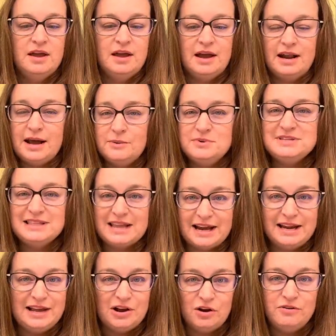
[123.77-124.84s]
And I was
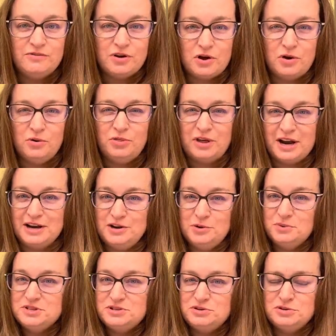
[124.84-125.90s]
letting go of a coat that I knew
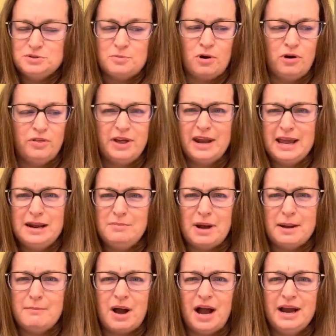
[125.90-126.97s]
was too small, that in my
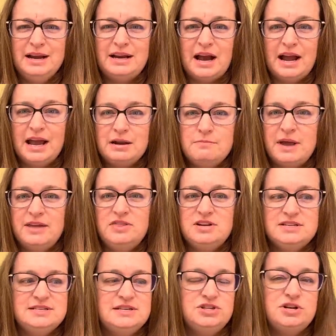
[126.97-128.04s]
mind, I had made the
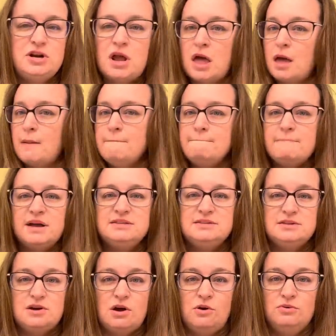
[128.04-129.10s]
decision months
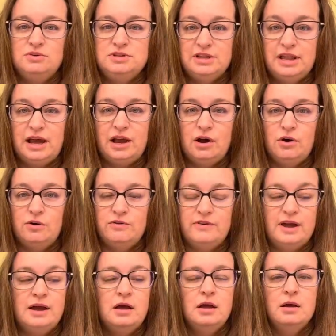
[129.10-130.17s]
ago to let go of
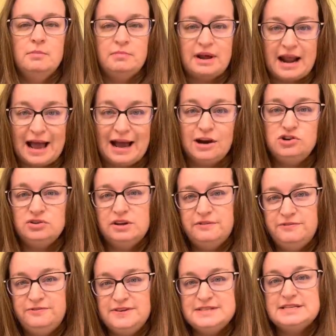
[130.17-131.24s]
it, but actually
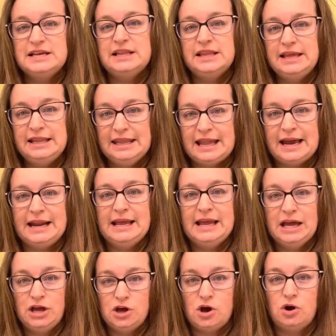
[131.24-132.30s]
physically letting
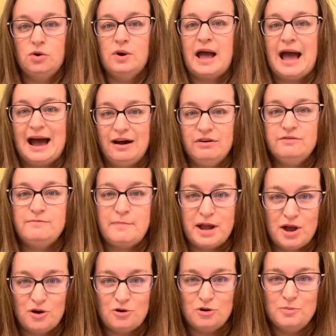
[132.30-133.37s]
it go out of my
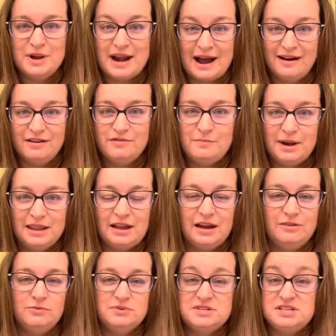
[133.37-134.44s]
home and out of my
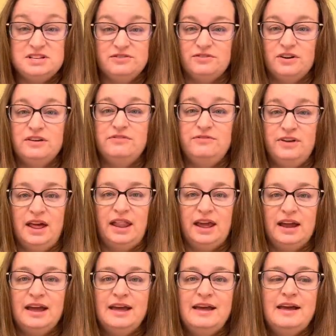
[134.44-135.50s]
life was a different
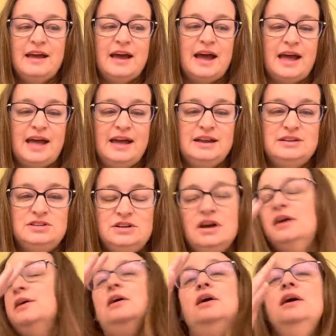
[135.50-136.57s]
feeling. And
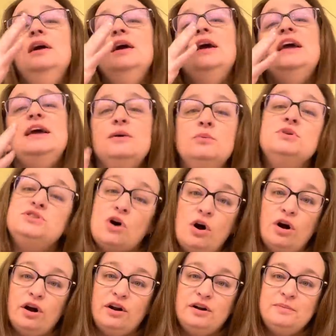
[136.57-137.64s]
it was
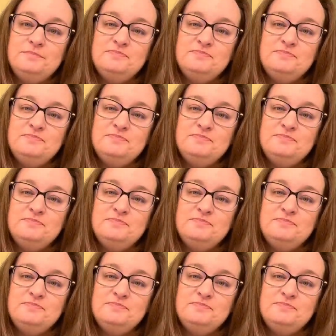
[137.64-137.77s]
hard.